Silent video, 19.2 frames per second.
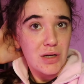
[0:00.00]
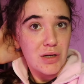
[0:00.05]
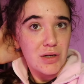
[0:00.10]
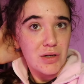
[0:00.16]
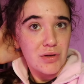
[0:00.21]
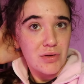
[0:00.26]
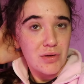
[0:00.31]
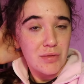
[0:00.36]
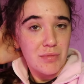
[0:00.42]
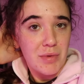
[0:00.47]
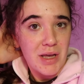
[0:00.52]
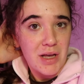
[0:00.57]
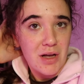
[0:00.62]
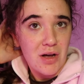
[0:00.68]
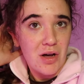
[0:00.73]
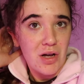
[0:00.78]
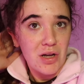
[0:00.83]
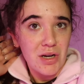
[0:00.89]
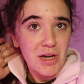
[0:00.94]
Oh my
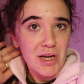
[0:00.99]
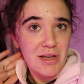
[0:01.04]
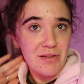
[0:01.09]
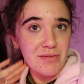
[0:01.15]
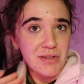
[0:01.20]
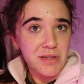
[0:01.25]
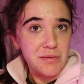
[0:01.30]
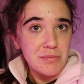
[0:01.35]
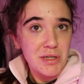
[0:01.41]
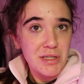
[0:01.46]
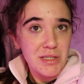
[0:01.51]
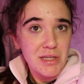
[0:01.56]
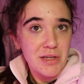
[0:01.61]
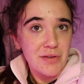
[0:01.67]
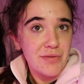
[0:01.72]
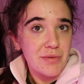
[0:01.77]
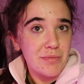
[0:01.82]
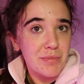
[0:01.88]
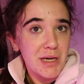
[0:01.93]
god, I have seen
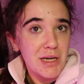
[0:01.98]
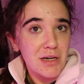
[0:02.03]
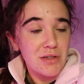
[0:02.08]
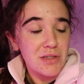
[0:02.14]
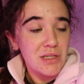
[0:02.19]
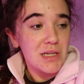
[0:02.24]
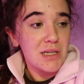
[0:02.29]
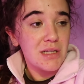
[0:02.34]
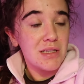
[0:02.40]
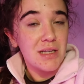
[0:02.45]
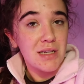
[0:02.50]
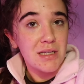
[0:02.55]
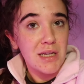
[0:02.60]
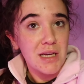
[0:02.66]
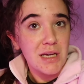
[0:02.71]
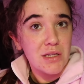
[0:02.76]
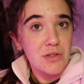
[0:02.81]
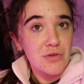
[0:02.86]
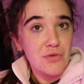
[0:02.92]
myself in better states. That
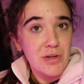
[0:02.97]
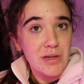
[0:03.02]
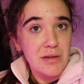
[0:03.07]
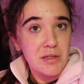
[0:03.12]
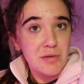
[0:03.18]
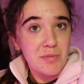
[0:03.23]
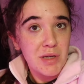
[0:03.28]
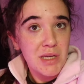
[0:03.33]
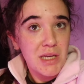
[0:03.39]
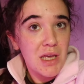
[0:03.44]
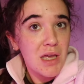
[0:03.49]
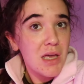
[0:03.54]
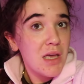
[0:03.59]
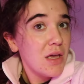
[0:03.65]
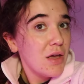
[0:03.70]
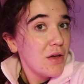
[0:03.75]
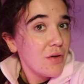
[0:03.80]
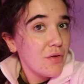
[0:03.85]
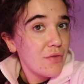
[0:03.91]
day has drained me
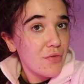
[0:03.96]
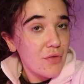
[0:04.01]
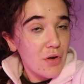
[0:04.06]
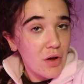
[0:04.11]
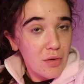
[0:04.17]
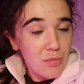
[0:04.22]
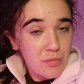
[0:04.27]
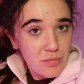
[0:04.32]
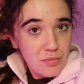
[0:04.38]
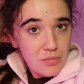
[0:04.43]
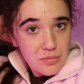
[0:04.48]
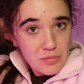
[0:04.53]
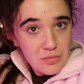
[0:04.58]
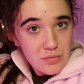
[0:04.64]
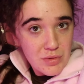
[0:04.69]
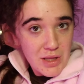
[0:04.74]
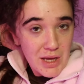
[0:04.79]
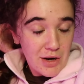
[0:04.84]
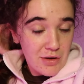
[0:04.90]
from
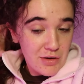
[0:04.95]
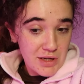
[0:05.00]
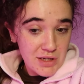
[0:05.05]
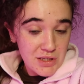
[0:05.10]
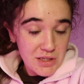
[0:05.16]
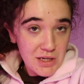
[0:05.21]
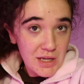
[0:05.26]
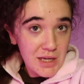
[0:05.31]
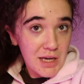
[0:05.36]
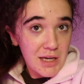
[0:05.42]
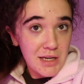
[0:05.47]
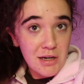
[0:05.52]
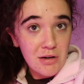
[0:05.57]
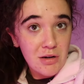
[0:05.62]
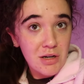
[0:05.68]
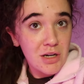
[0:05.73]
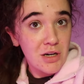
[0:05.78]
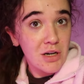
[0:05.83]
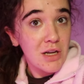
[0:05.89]
that audition I had
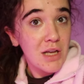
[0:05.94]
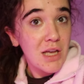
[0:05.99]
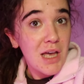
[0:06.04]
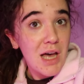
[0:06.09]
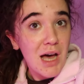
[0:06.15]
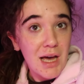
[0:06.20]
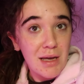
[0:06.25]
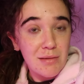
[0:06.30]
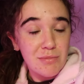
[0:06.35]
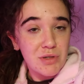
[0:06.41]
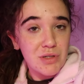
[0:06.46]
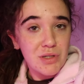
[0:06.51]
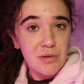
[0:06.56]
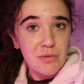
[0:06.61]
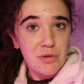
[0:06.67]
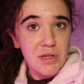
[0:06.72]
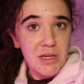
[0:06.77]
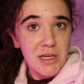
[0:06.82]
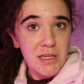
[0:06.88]
earlier. I'm just
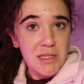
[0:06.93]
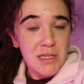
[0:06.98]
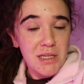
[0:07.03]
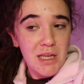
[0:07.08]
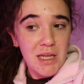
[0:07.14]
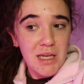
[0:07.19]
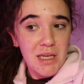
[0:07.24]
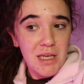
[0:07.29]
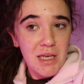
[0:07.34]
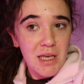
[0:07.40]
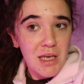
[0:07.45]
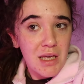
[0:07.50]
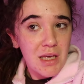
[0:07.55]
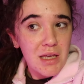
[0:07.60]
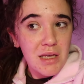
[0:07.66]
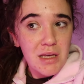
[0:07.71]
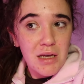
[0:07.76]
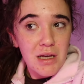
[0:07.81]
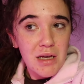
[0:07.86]
so drained and like
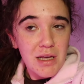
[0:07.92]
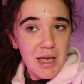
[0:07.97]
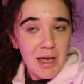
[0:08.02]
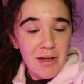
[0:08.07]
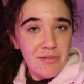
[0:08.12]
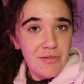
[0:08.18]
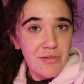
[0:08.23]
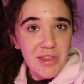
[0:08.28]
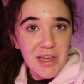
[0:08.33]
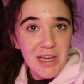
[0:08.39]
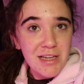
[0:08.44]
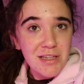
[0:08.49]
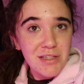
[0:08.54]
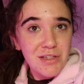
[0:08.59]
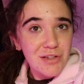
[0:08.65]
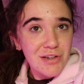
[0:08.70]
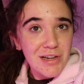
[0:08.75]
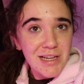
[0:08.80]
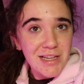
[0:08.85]
can't think
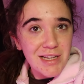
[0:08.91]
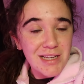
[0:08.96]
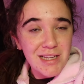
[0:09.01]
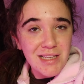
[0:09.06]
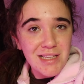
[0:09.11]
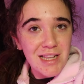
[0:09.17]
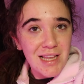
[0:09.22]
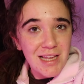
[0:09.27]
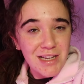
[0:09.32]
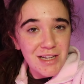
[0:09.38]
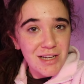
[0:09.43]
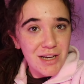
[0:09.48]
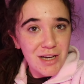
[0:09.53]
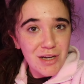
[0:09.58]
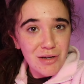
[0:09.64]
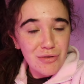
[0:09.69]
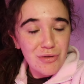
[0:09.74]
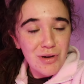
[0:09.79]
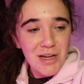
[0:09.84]
straight. I need to let it
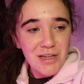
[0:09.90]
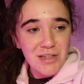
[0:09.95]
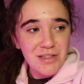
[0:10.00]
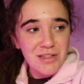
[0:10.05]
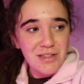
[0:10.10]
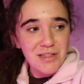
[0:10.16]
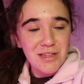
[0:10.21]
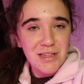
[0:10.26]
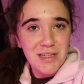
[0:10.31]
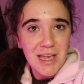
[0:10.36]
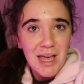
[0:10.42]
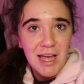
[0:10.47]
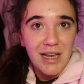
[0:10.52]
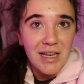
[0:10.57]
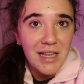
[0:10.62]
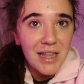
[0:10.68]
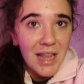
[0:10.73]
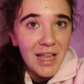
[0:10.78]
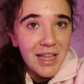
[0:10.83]
go. I just
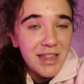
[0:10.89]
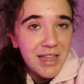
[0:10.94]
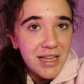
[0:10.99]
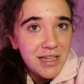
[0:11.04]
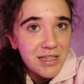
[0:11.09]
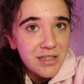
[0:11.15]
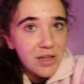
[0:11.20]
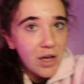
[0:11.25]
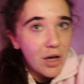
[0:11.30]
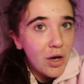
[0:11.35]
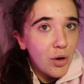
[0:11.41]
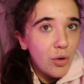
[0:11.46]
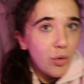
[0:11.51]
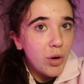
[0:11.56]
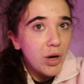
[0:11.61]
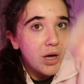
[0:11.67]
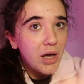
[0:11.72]
can't let things go.